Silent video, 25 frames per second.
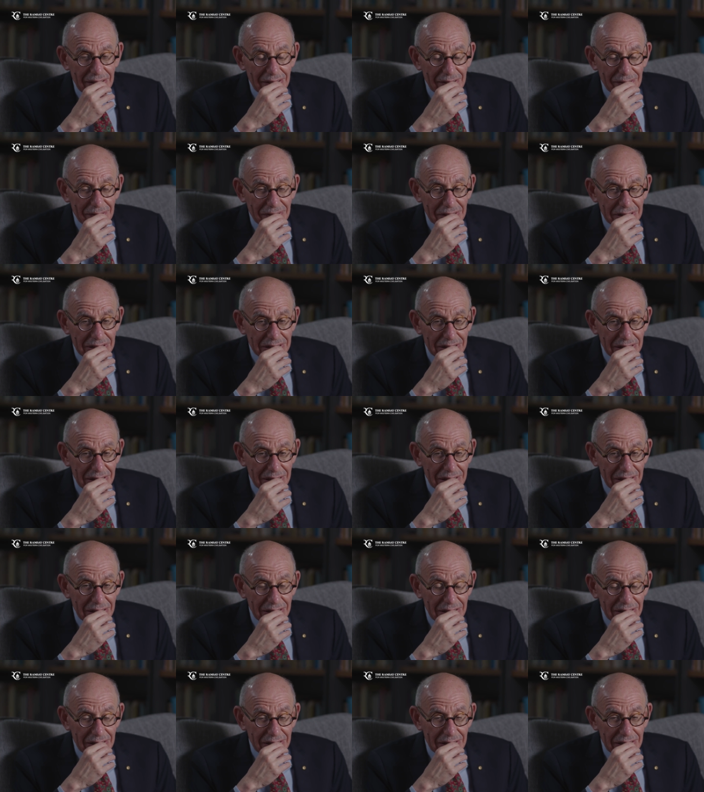
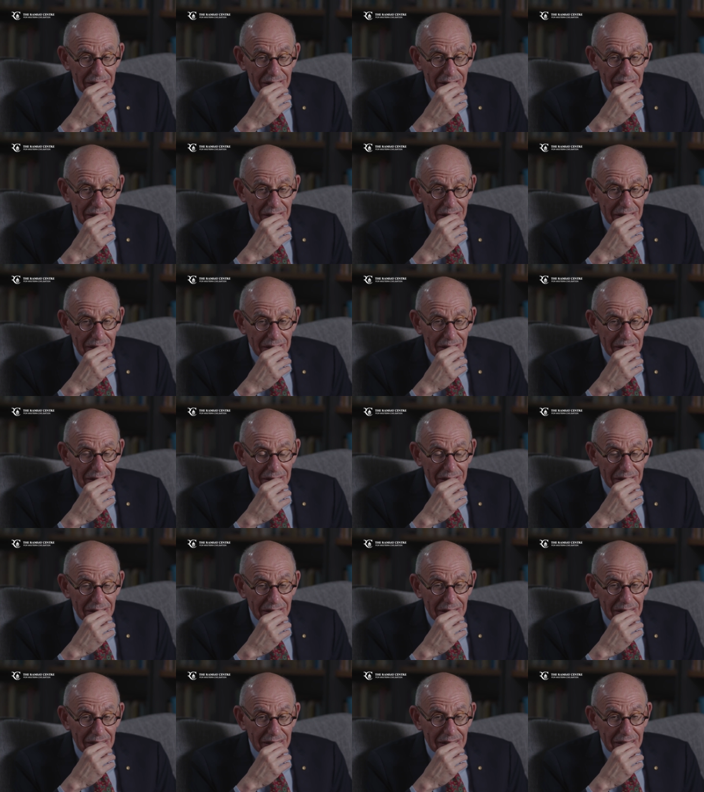obviously
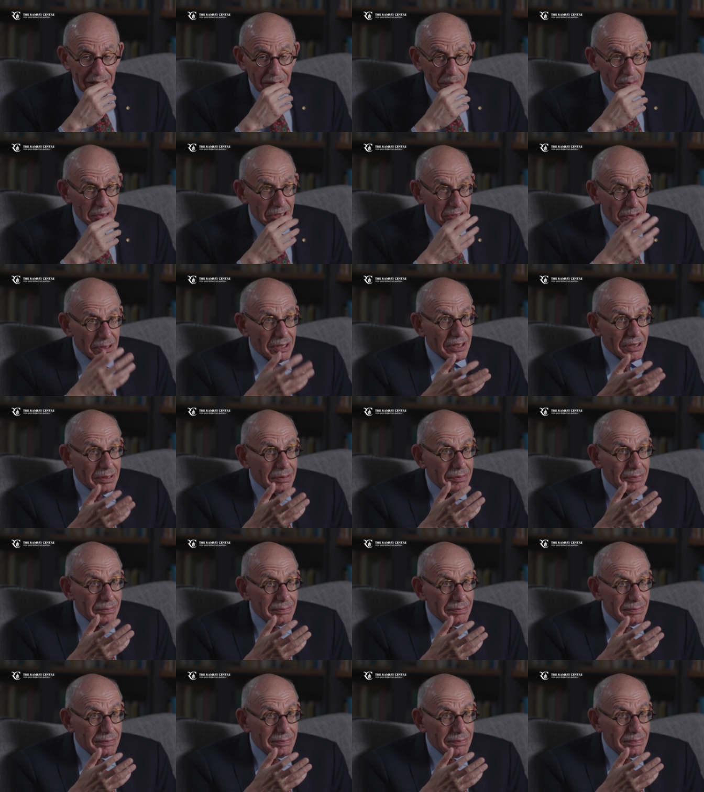that can be true.
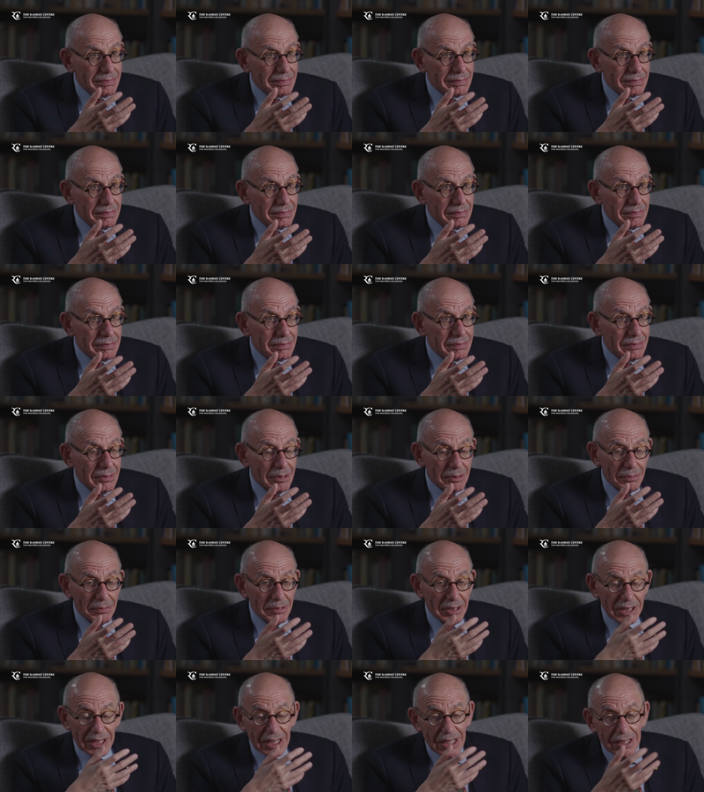
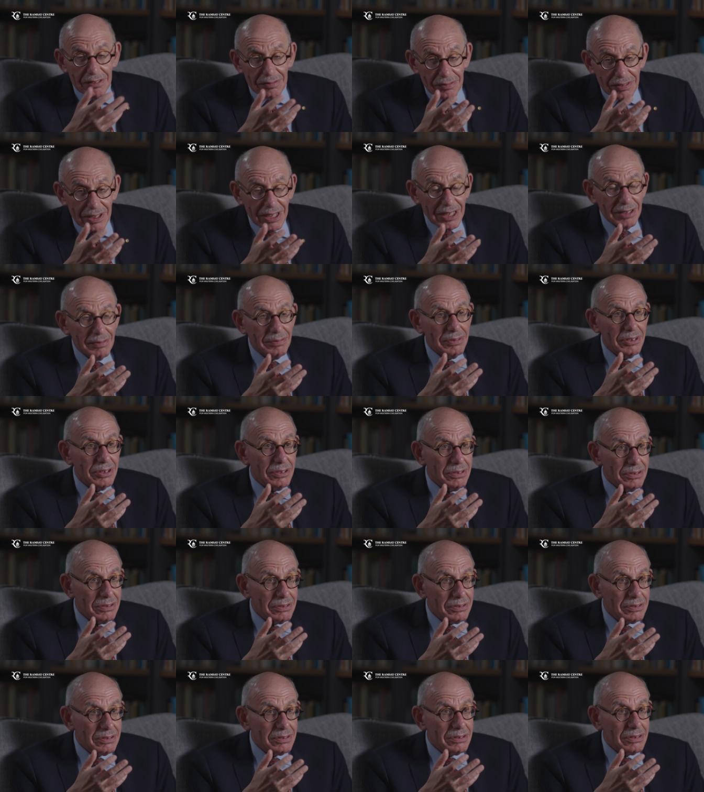Well, we can find
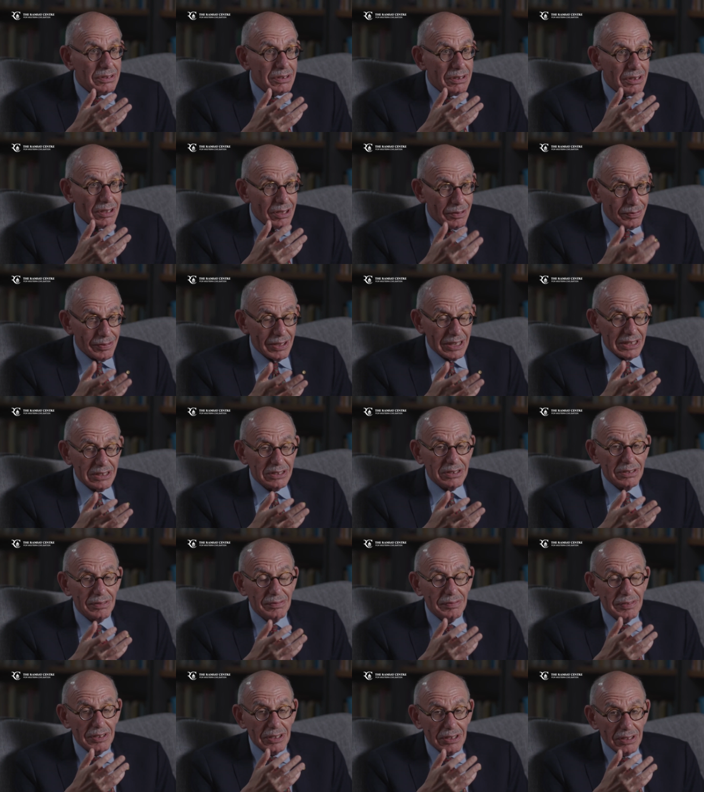views
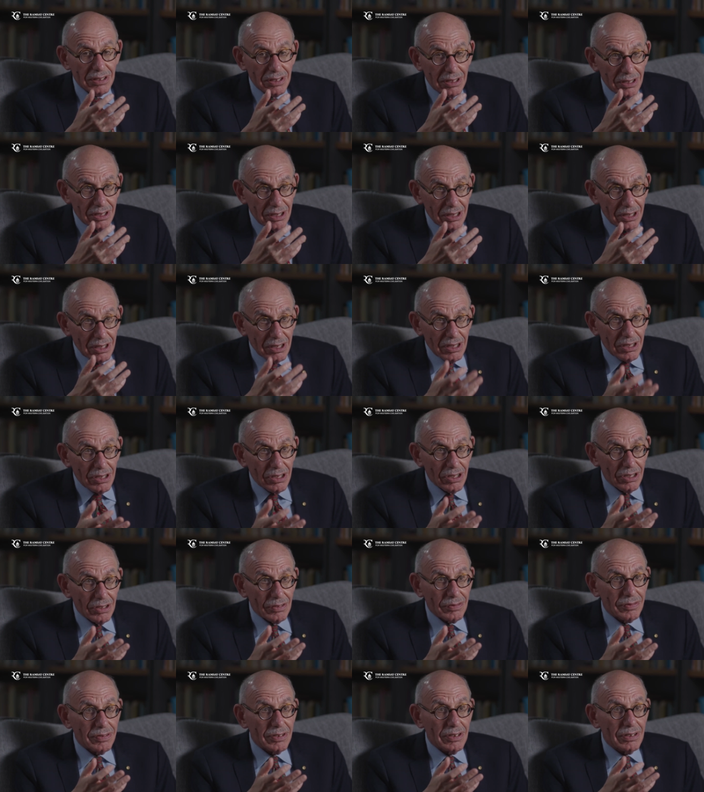offensive and
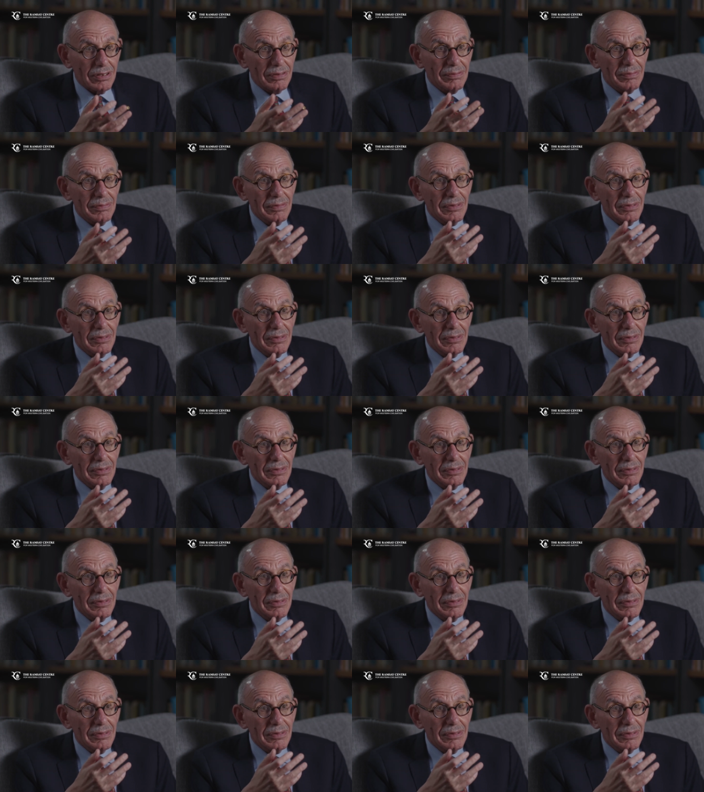hurtful,